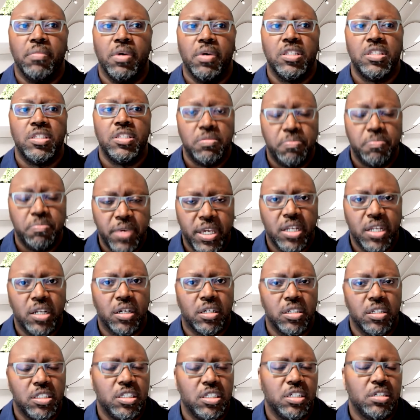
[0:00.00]
spend a
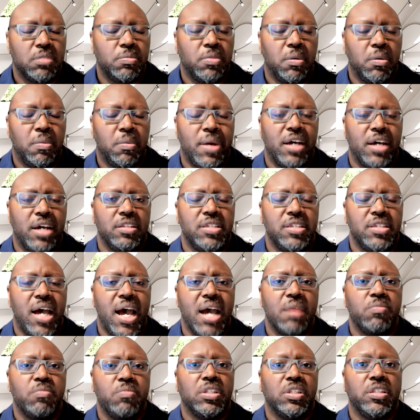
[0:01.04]
considerable amount of
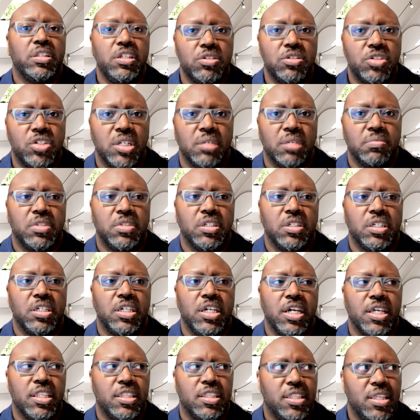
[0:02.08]
time with leadership to
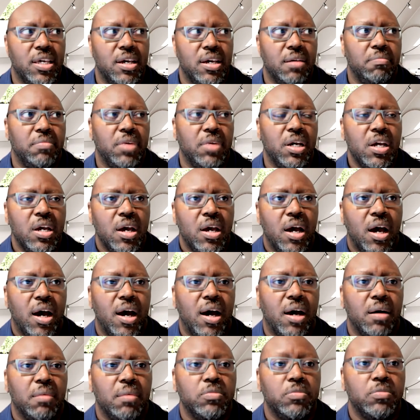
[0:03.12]
get them
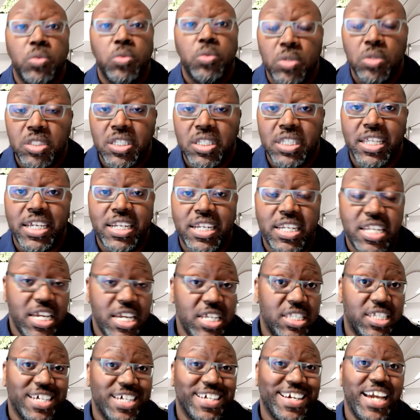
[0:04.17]
tools that they
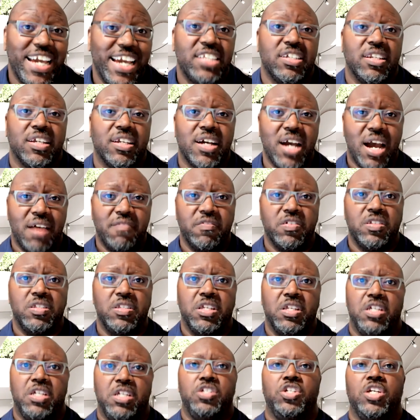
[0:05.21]
need to engage in a
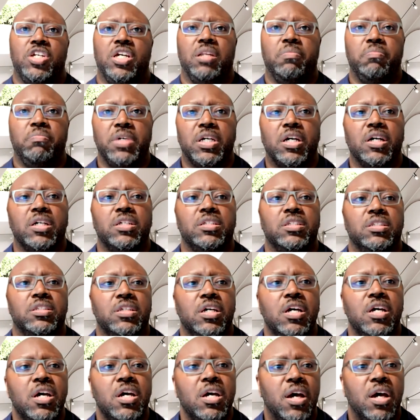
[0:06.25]
conversation, because
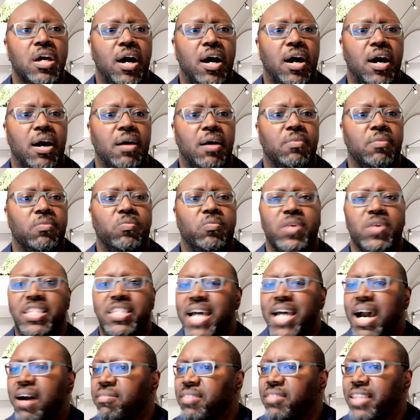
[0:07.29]

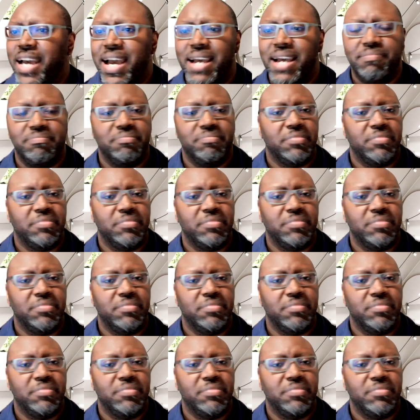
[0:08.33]
without that,